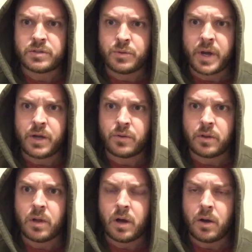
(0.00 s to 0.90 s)
Do I know the
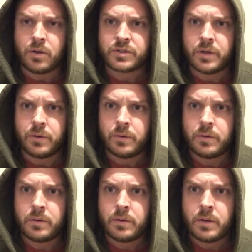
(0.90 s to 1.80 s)
law also?
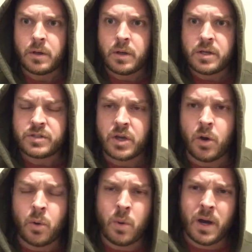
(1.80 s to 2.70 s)

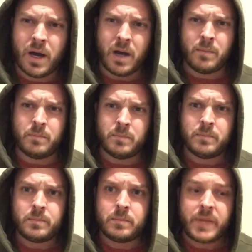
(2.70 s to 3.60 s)
So, um,
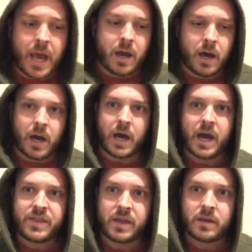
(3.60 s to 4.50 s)
yeah, I,
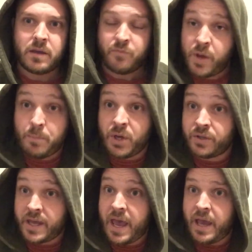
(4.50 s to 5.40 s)
I, think if we can build
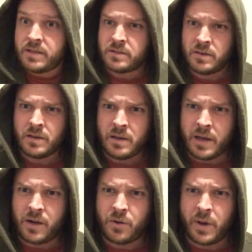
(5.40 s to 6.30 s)
a case,
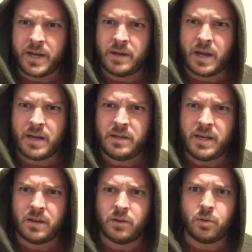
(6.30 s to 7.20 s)
I don't know, i i
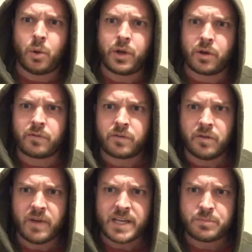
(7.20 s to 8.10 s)
need a lawyer for a
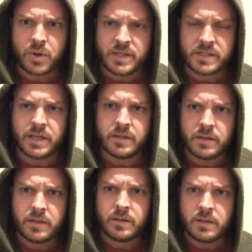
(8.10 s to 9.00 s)
vice president.
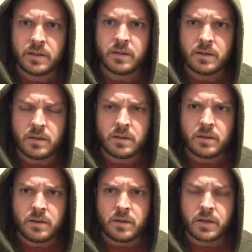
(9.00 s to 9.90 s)

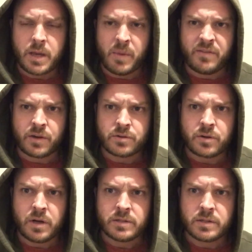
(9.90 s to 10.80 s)
Keep my fingers
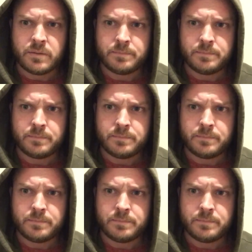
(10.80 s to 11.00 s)
crossed.